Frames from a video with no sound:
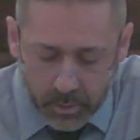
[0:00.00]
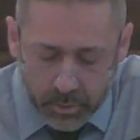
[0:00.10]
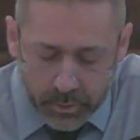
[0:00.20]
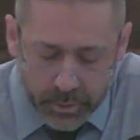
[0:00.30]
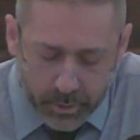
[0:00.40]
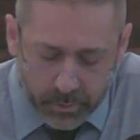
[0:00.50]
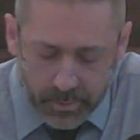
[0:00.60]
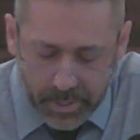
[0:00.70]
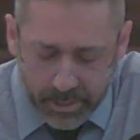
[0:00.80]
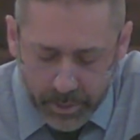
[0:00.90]
Do you
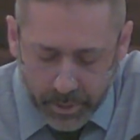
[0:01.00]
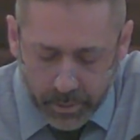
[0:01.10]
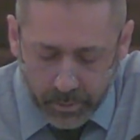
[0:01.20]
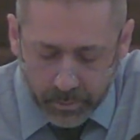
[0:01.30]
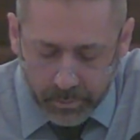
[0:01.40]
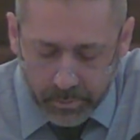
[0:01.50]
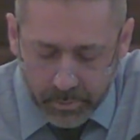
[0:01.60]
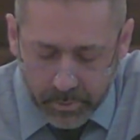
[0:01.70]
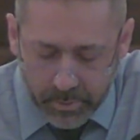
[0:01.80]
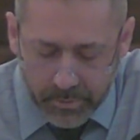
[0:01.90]
not know
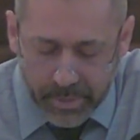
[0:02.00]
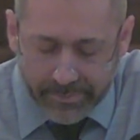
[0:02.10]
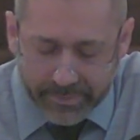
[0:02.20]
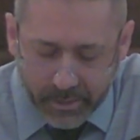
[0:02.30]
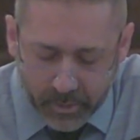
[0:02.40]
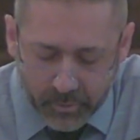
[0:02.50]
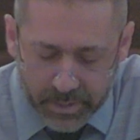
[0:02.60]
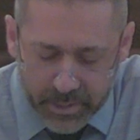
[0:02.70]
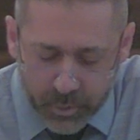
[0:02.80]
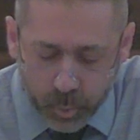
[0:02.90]
that the
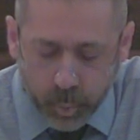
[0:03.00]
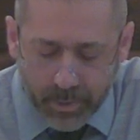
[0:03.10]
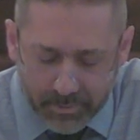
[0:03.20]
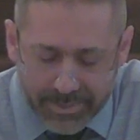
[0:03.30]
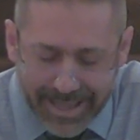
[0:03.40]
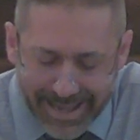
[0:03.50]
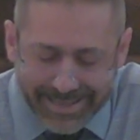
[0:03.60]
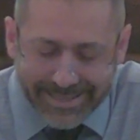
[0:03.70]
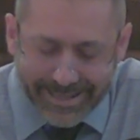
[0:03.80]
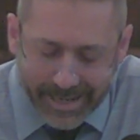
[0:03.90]
unrighteous will
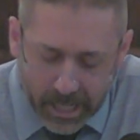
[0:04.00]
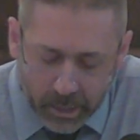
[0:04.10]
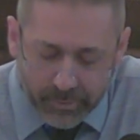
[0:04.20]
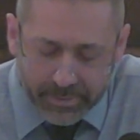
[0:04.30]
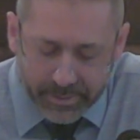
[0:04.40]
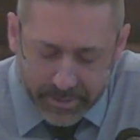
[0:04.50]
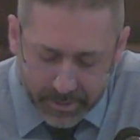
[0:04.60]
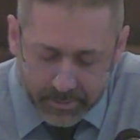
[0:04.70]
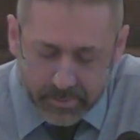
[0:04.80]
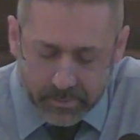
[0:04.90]
not inherit the
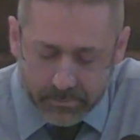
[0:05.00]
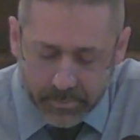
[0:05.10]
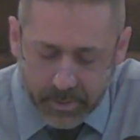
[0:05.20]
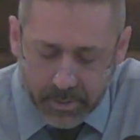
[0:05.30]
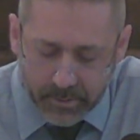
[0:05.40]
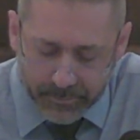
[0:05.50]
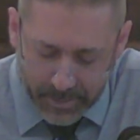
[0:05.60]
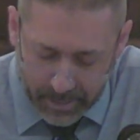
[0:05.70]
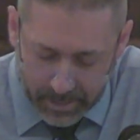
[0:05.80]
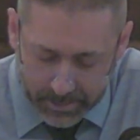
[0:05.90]
kingdom of
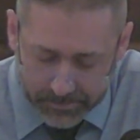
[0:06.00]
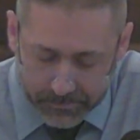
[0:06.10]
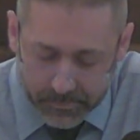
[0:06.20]
God?